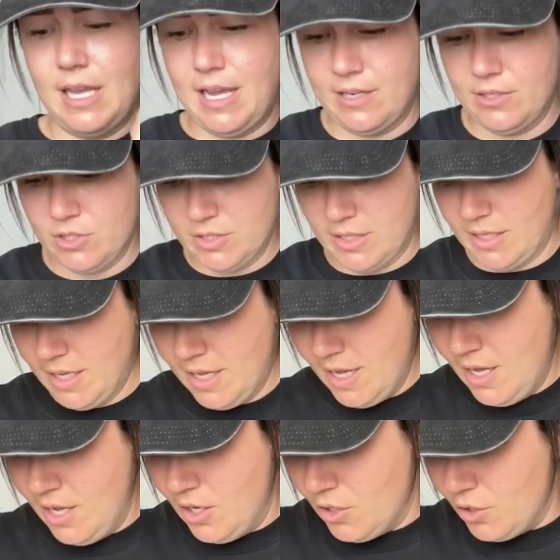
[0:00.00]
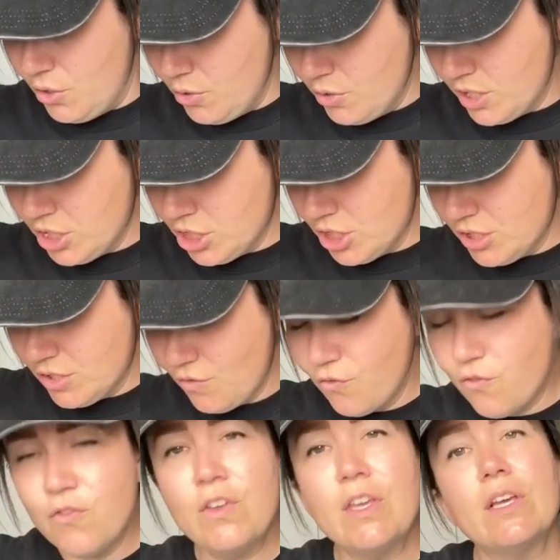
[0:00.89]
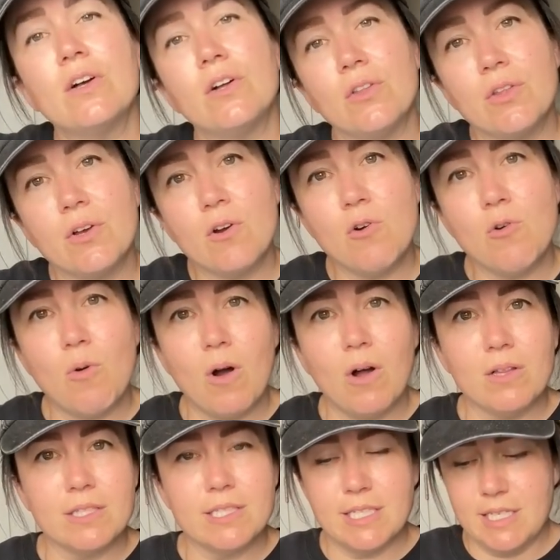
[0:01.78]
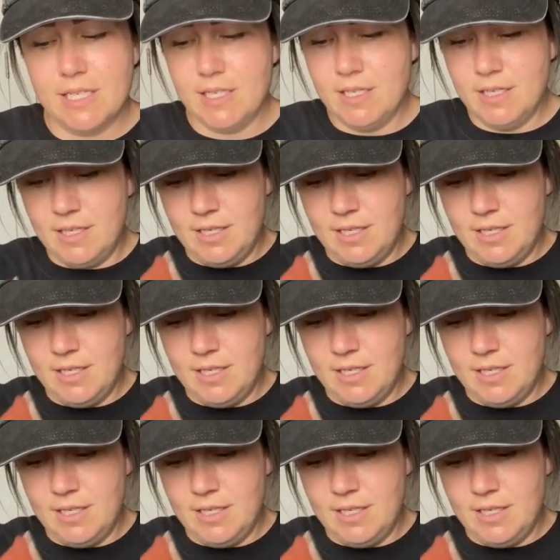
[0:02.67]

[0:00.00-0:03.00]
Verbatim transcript: Anderson. You can just feel the quality